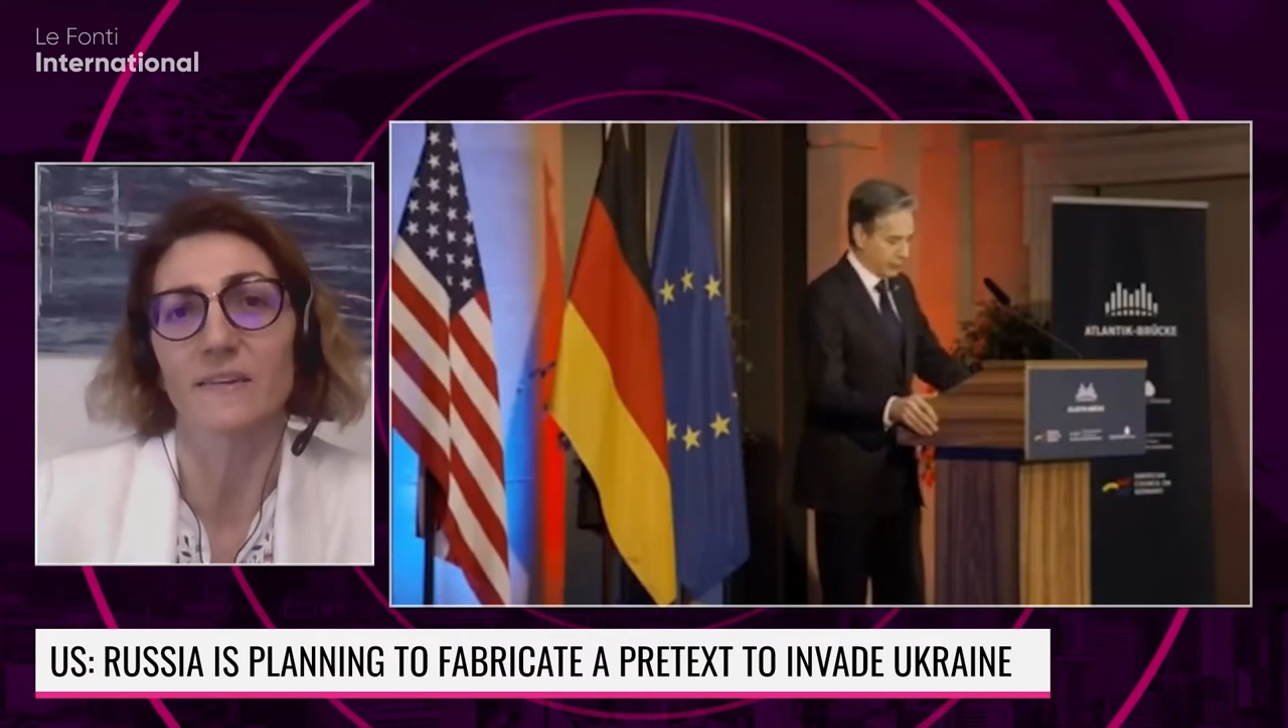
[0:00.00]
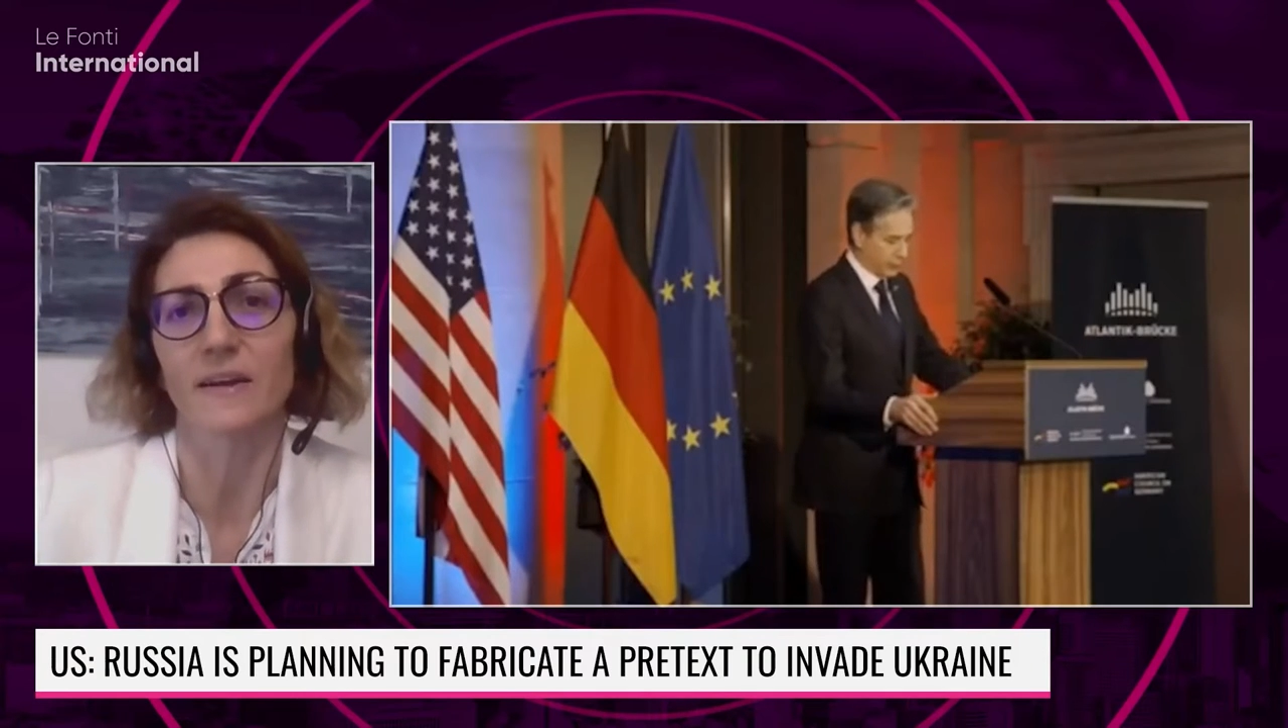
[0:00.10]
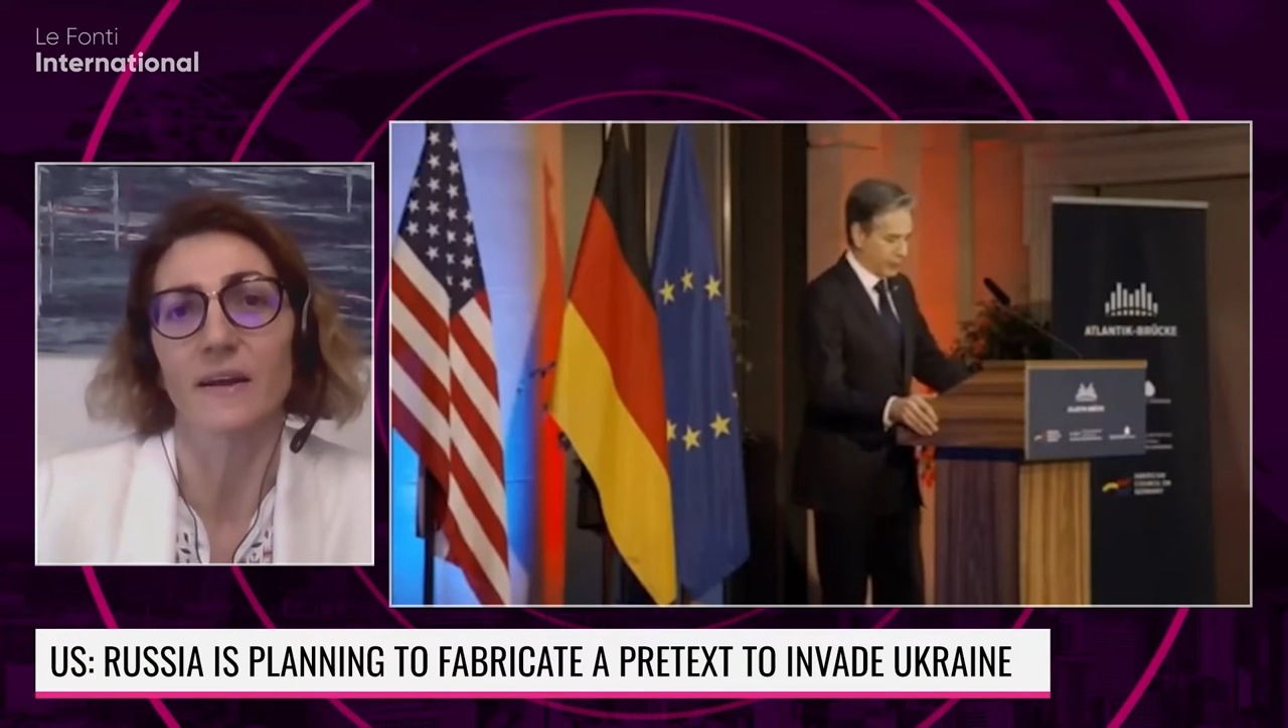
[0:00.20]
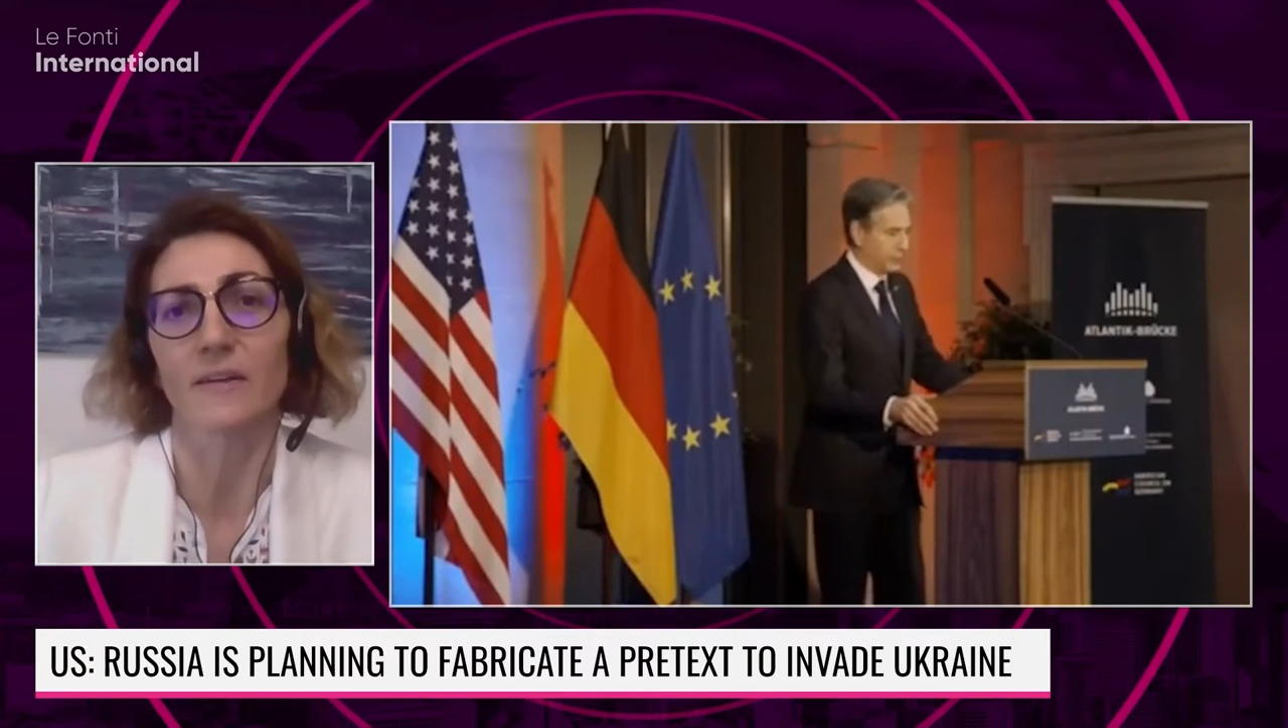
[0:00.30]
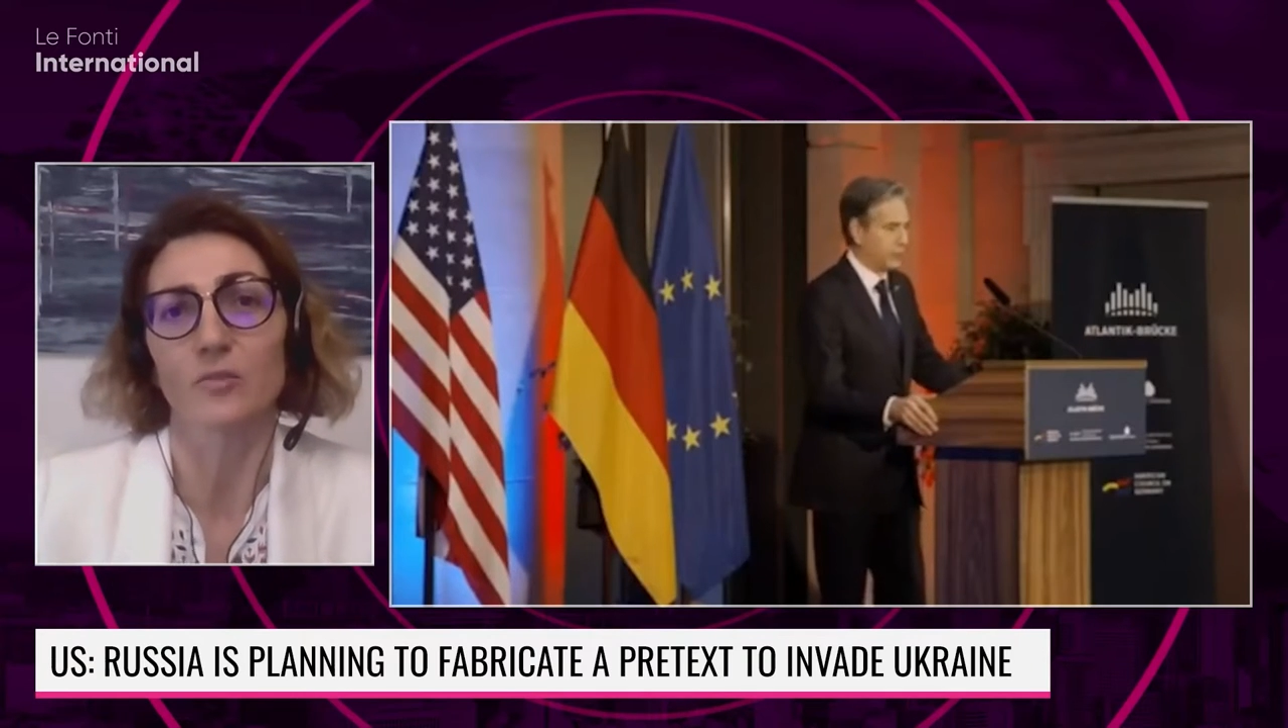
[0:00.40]

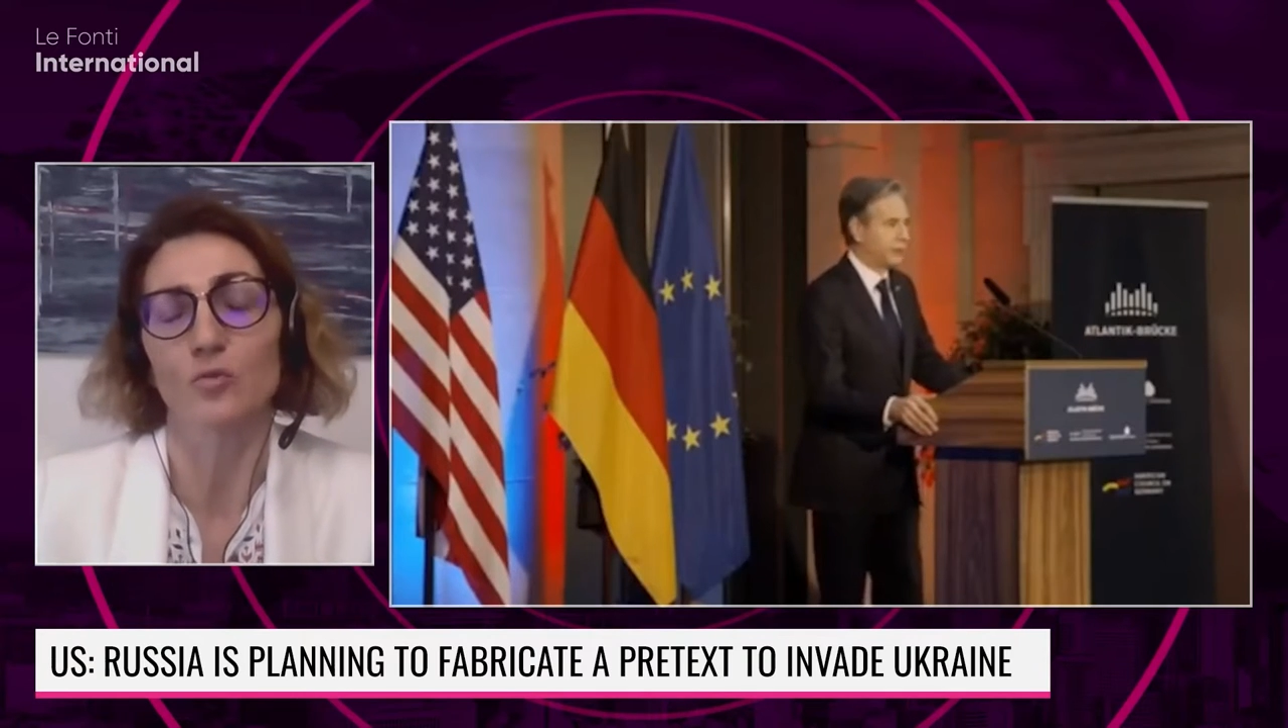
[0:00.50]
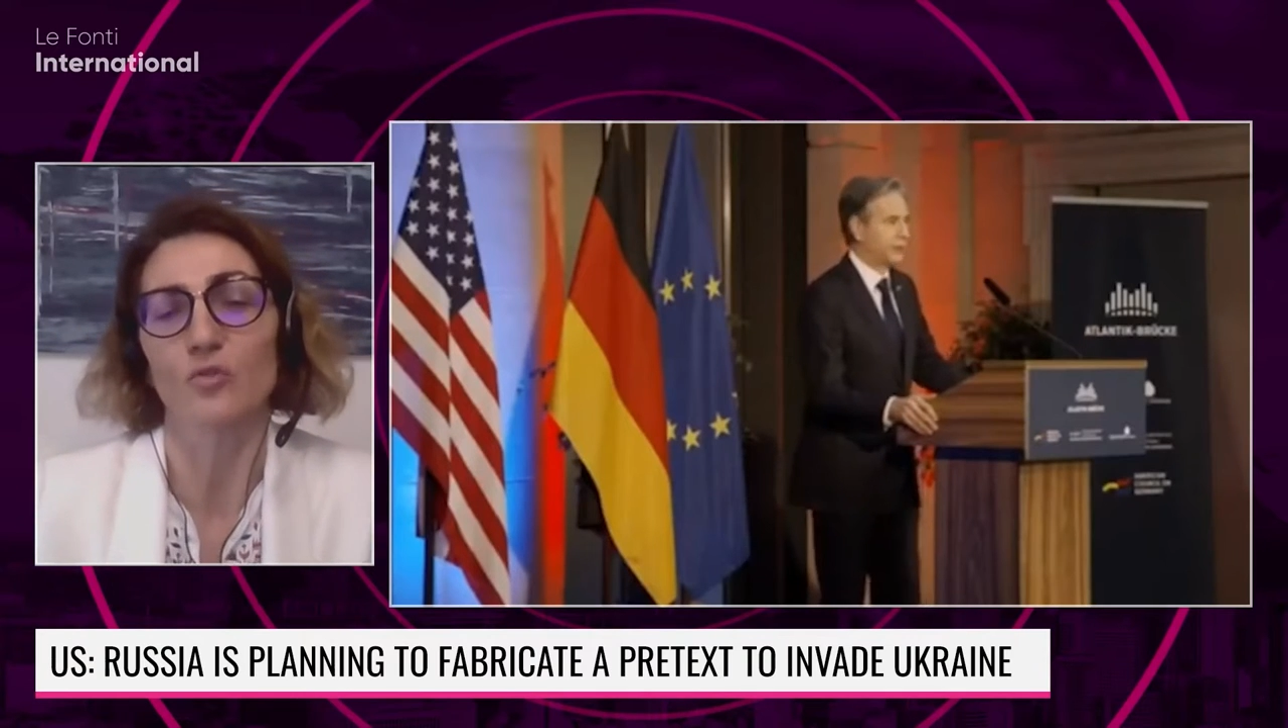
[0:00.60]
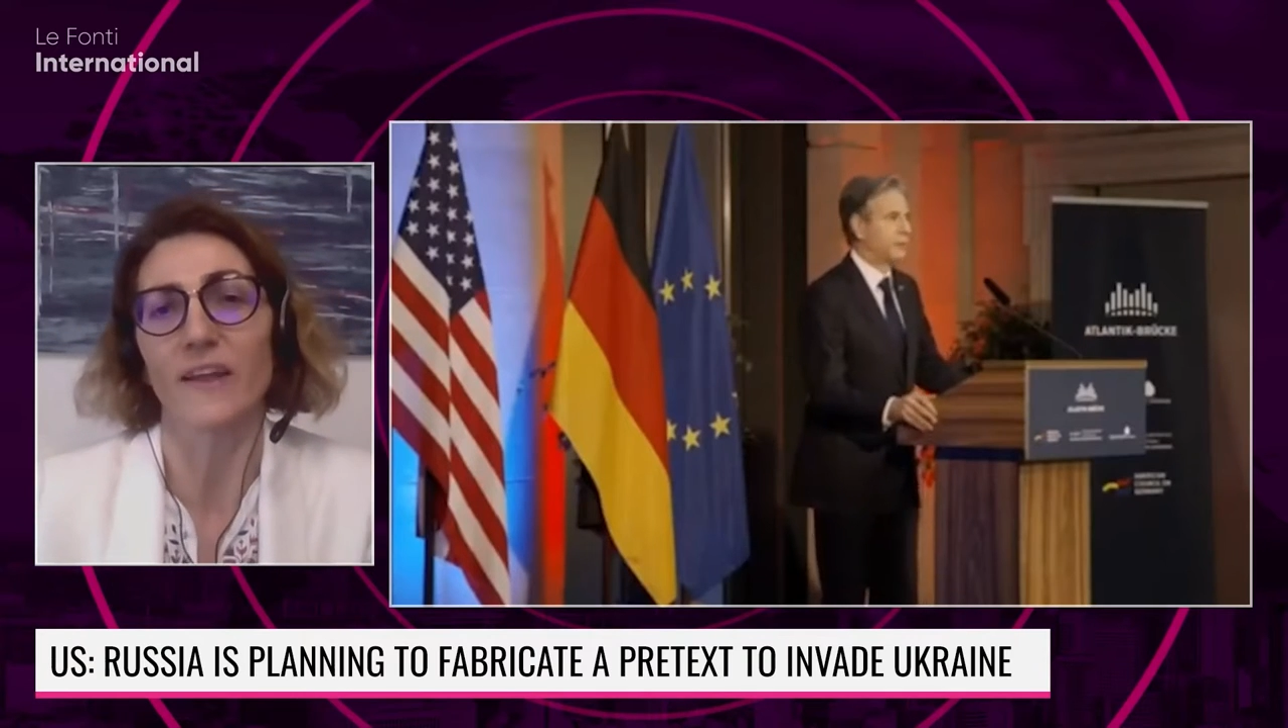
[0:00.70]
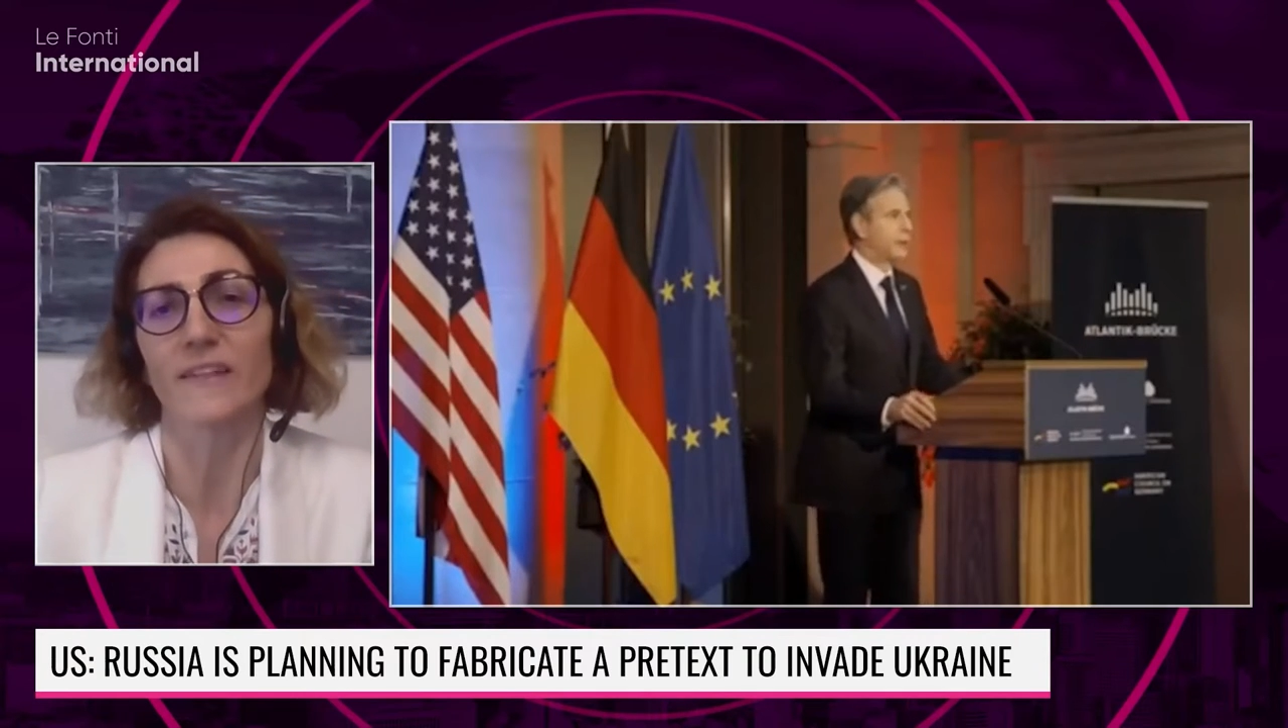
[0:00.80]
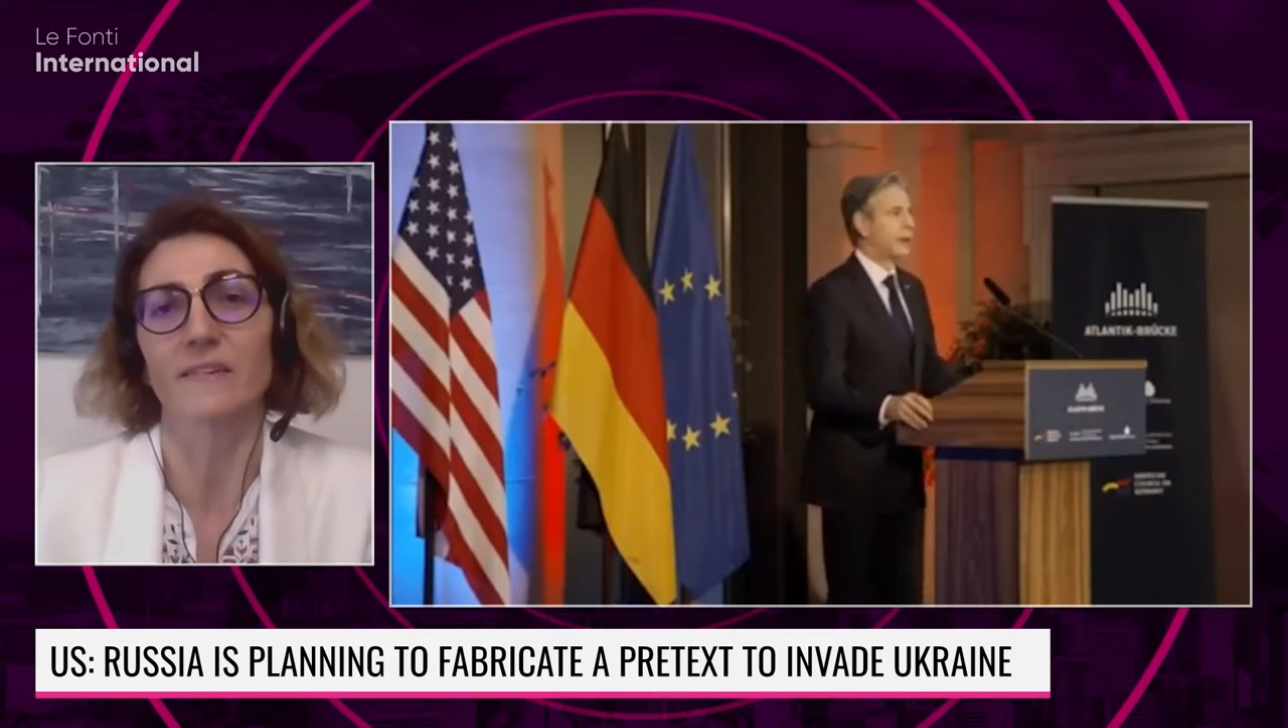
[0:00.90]
to set